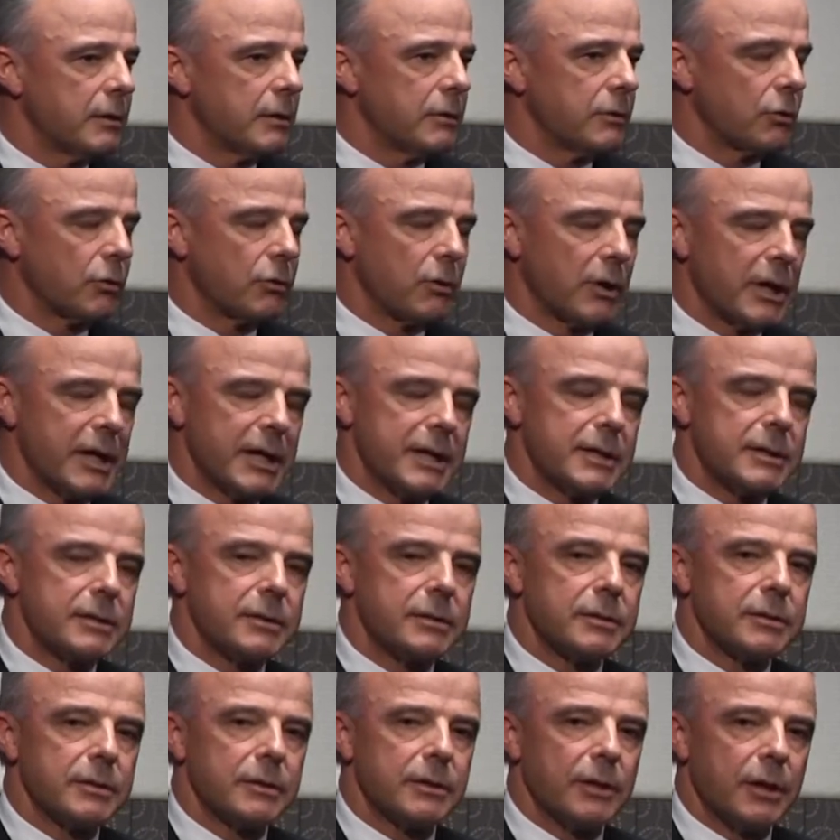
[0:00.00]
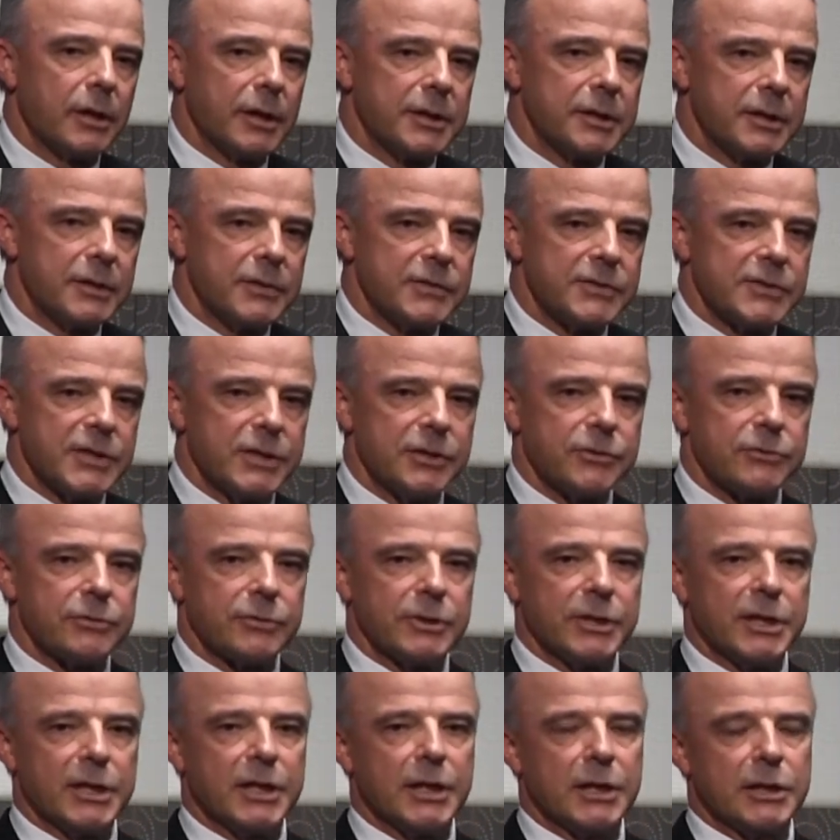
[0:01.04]
The great 19th
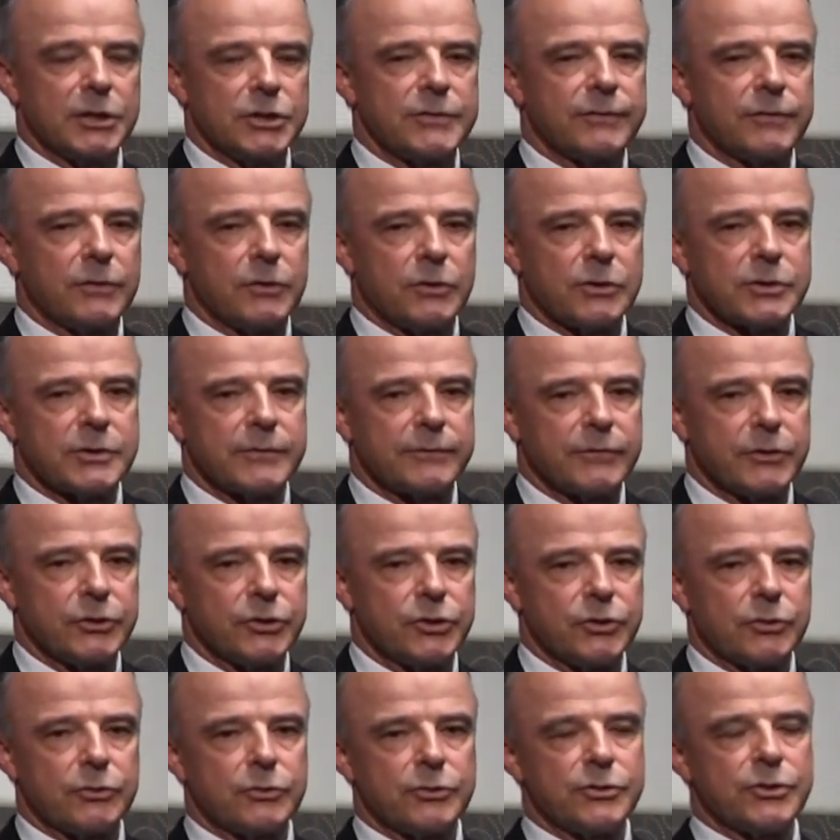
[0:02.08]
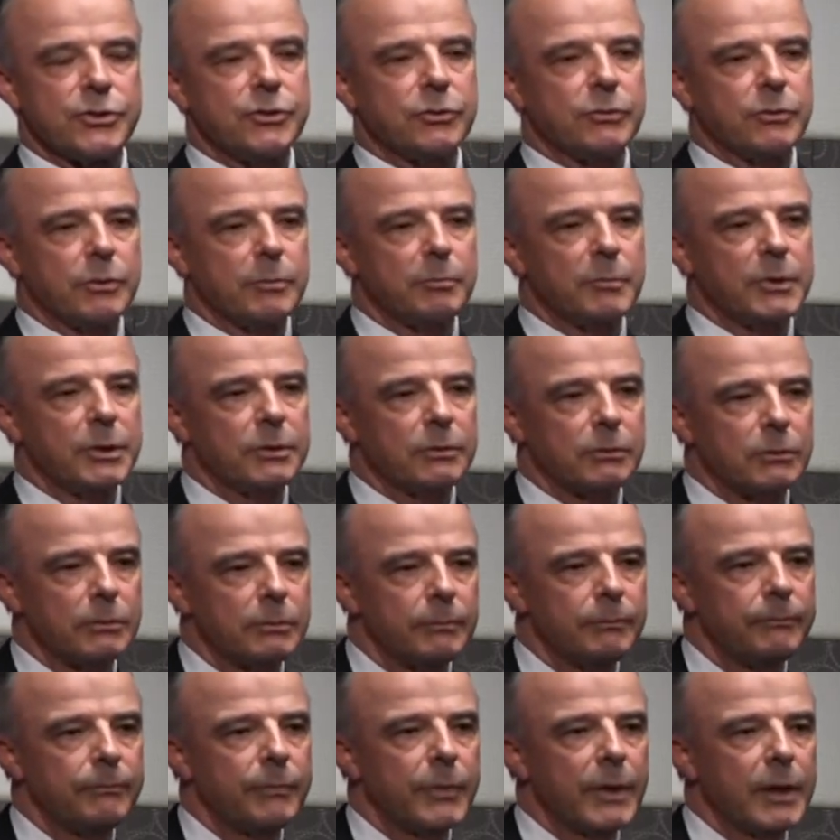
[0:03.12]
century English philosopher John Stuart Mill
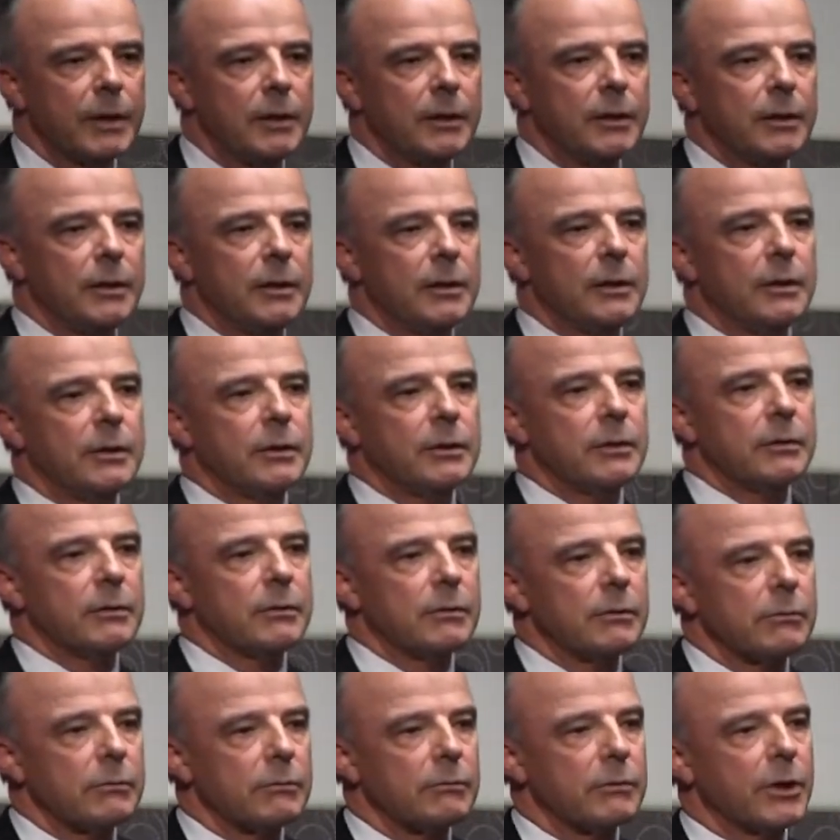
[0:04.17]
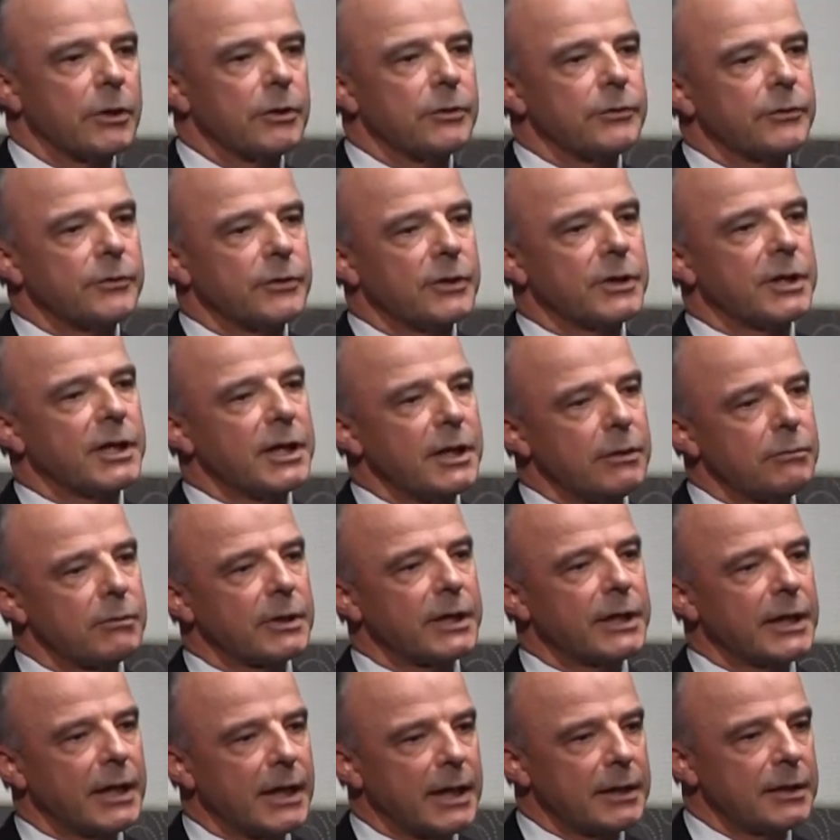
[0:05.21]
wrote that he
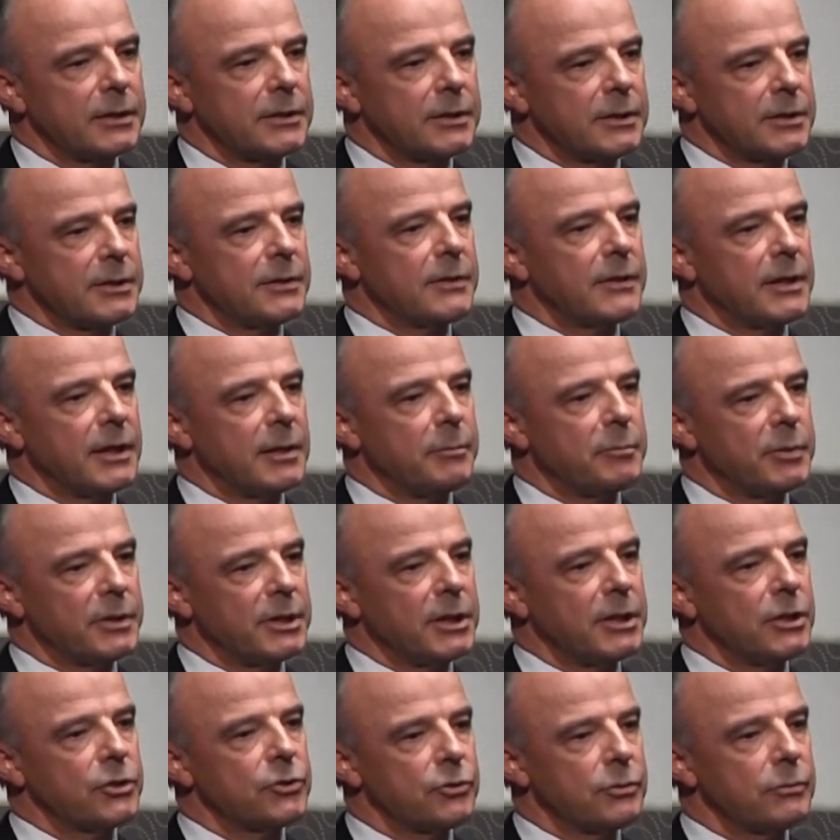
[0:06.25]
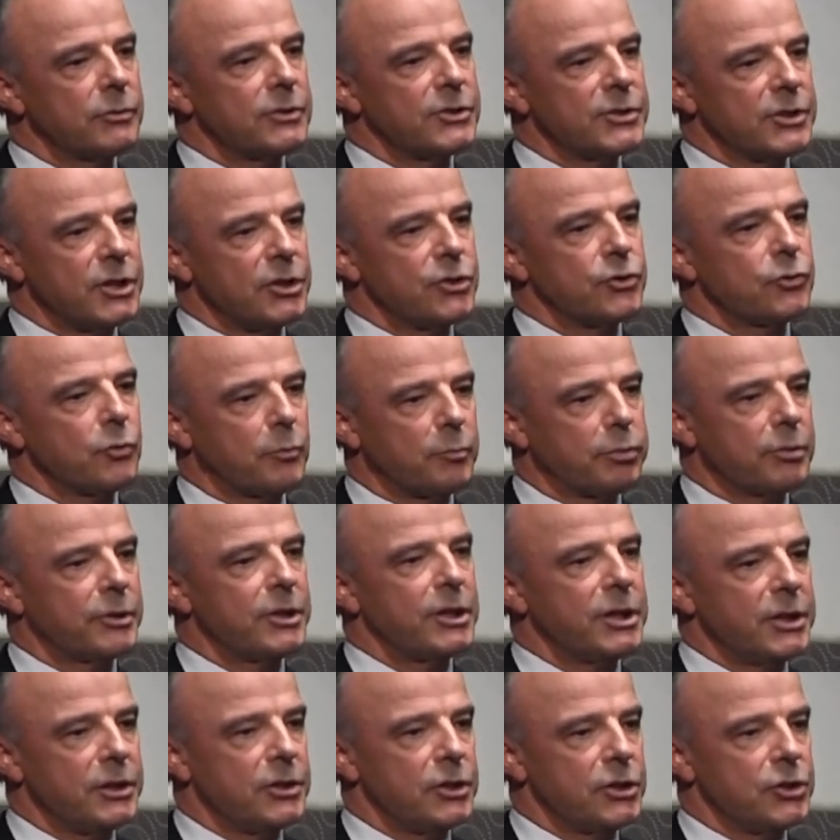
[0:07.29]
regarded there being two essential
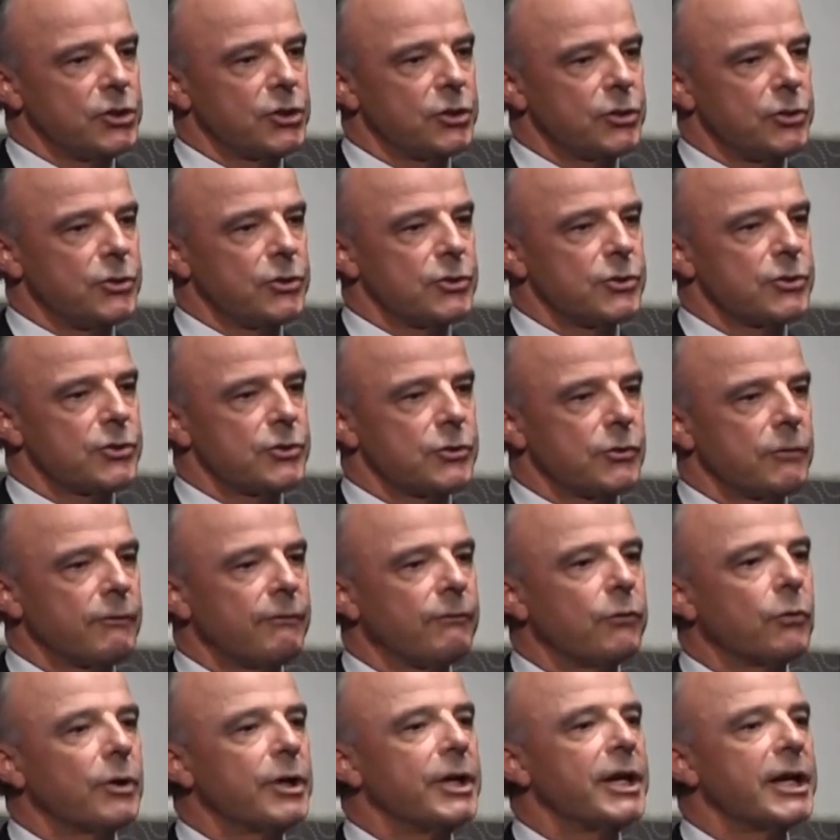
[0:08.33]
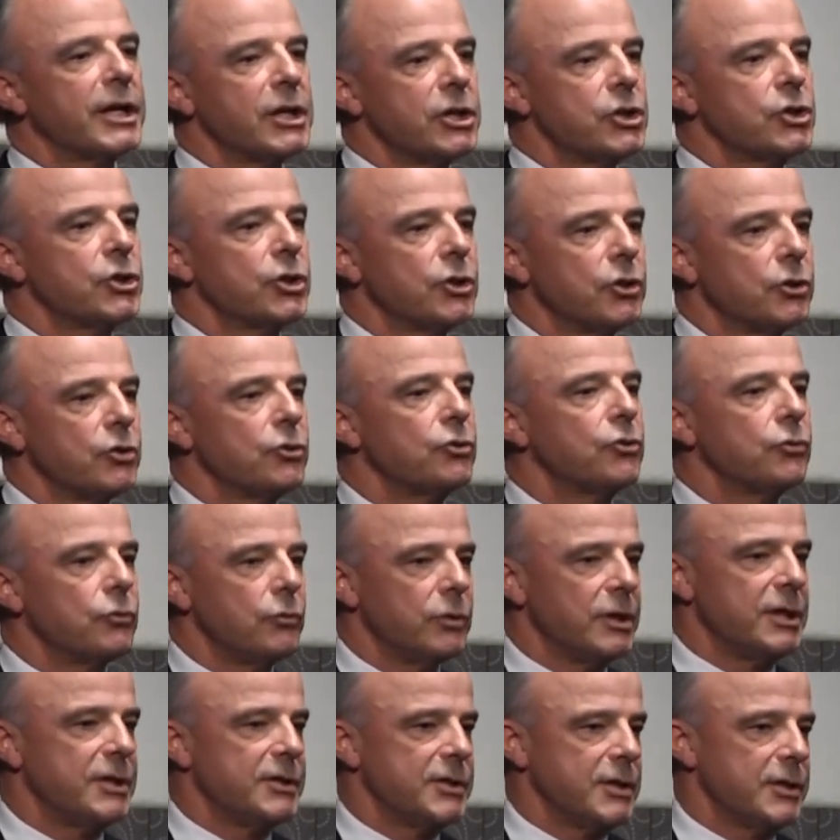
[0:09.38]
preconditions for a nation
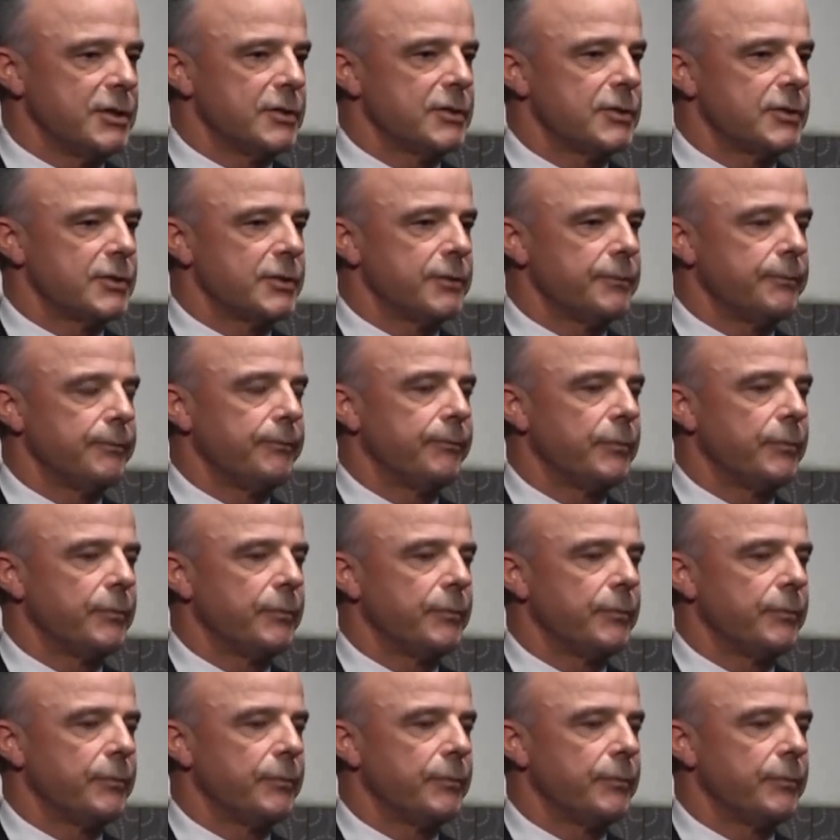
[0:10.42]
to exist.